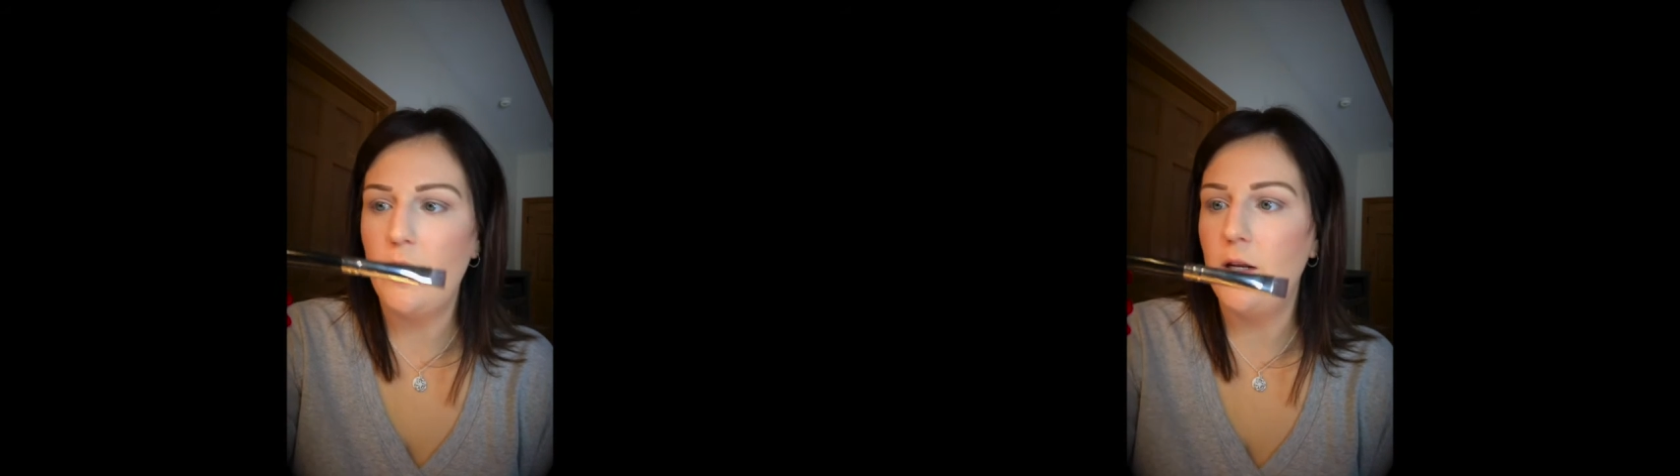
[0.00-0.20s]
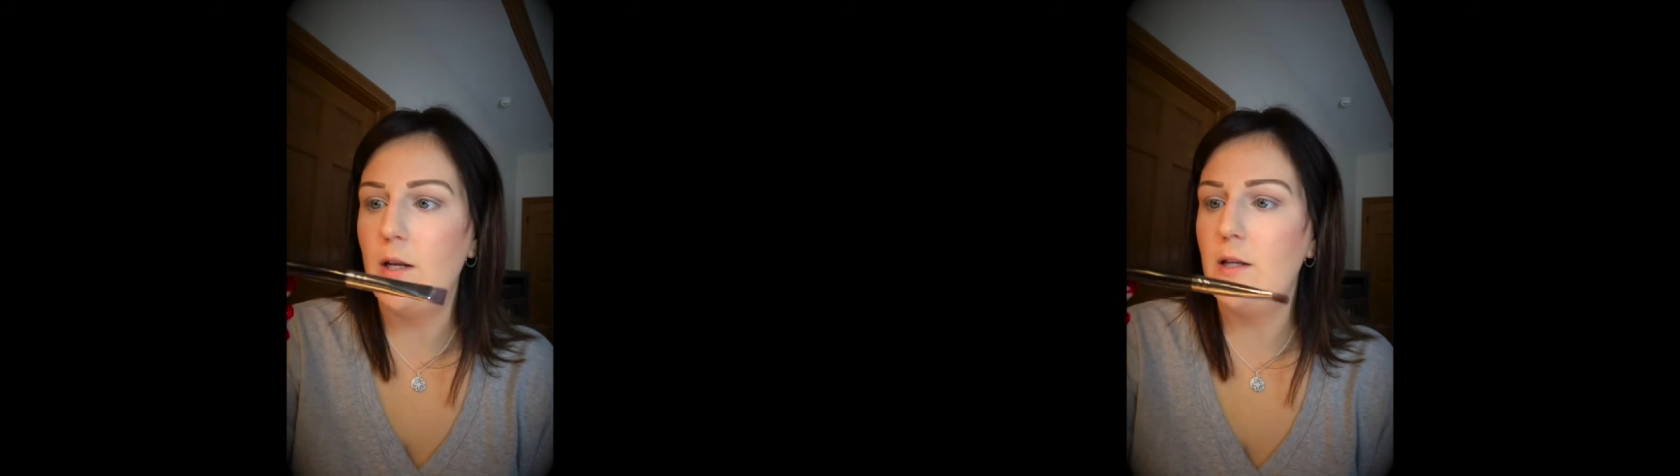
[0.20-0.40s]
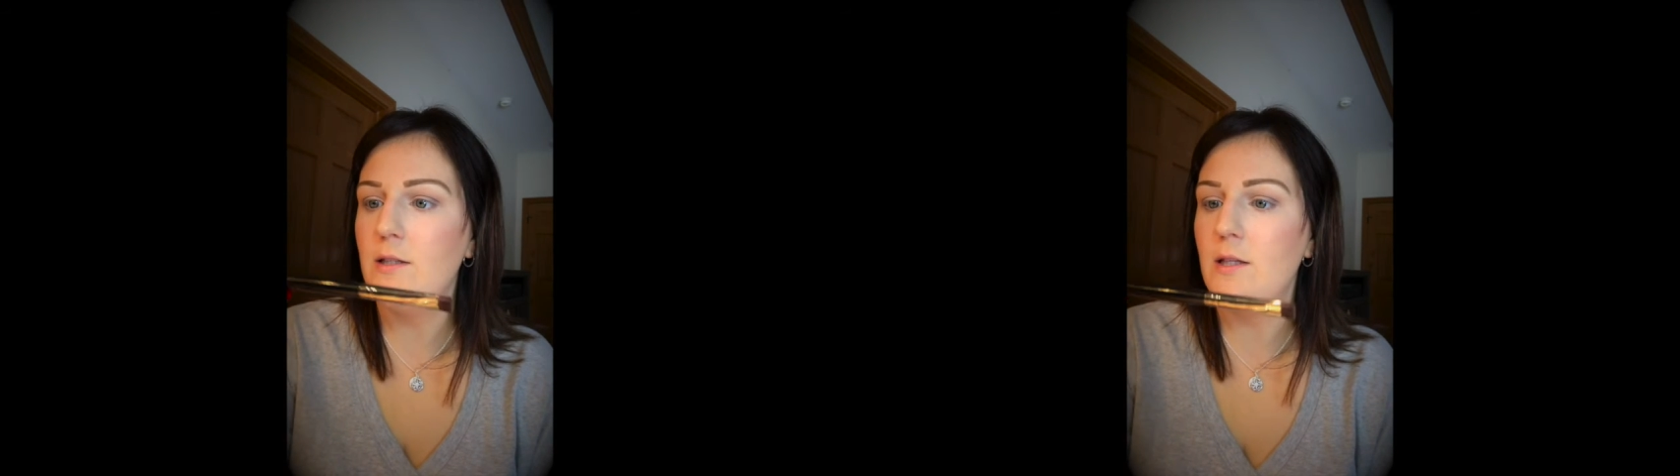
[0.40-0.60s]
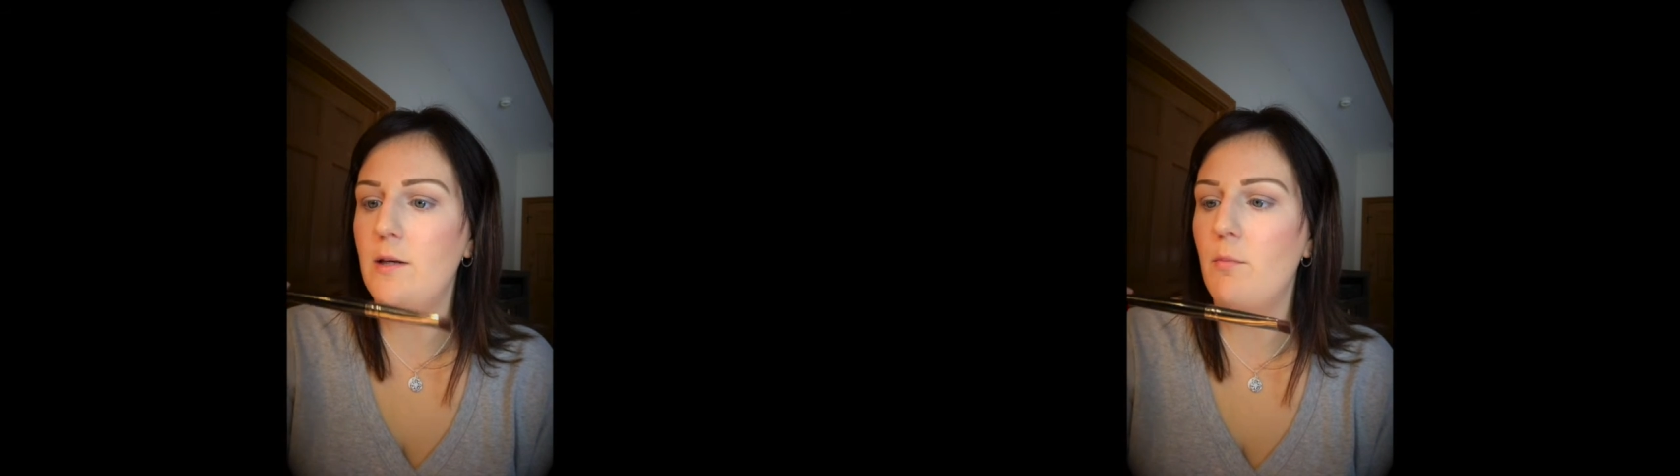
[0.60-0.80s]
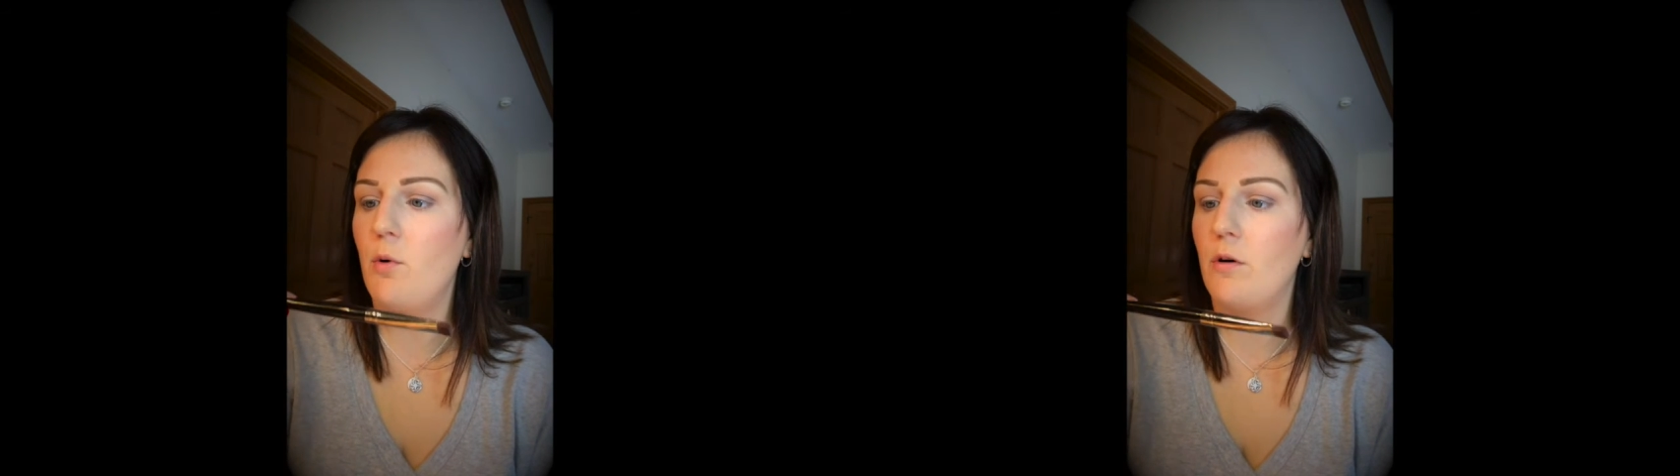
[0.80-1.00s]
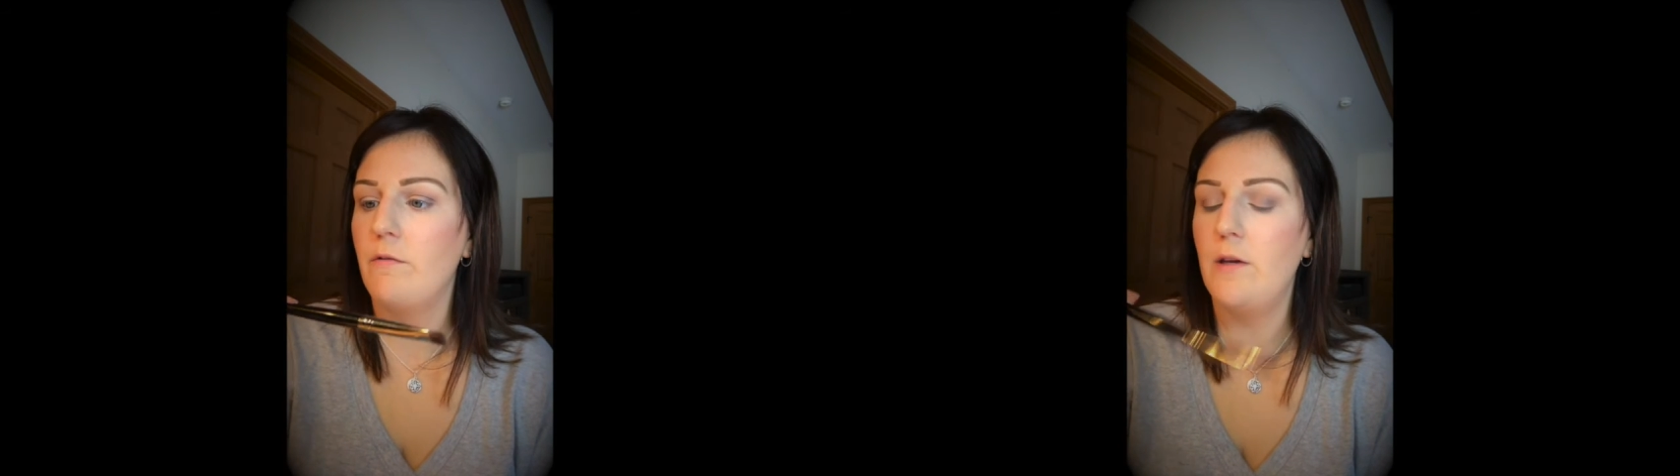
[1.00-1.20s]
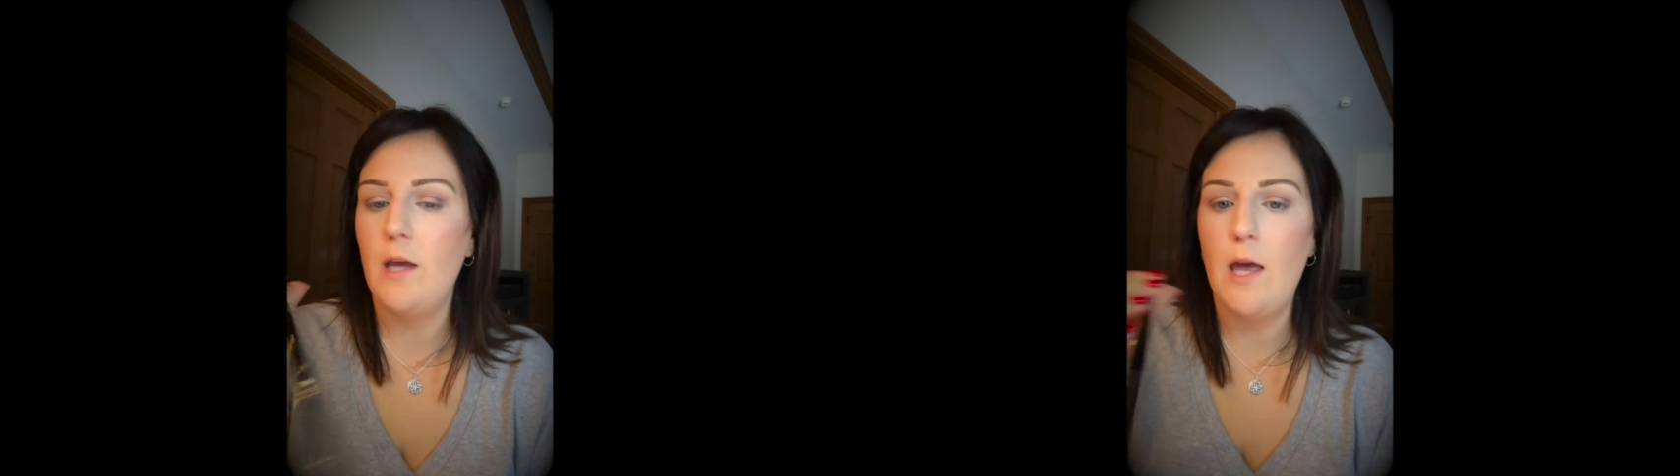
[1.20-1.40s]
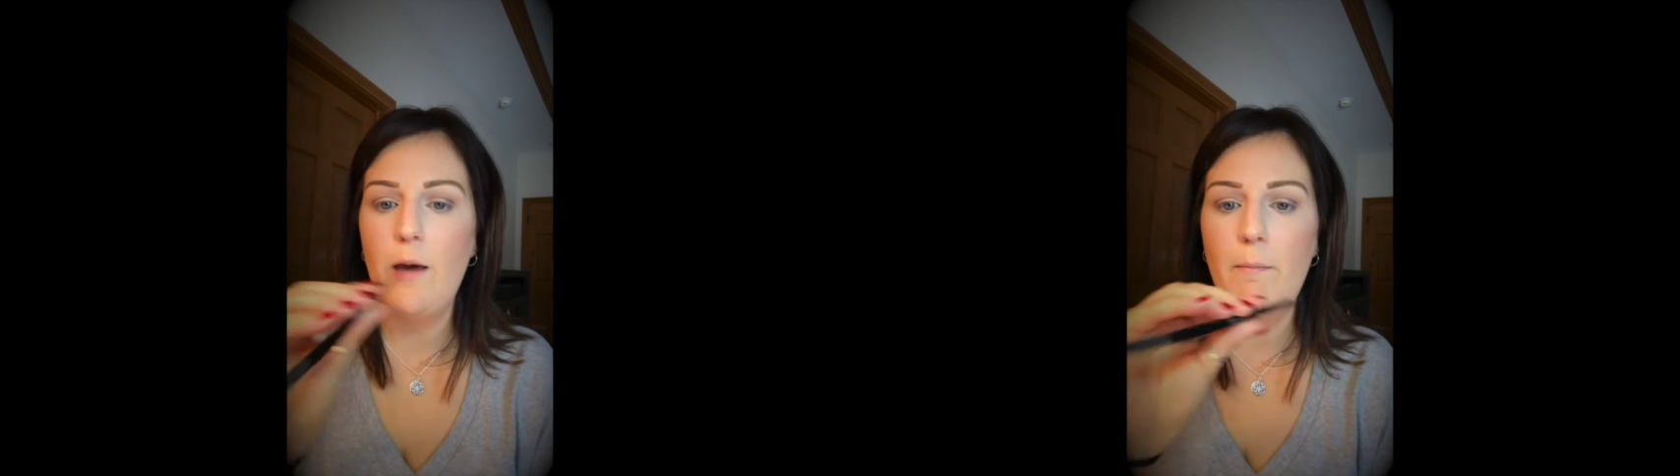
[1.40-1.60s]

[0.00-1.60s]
and it is the Morphe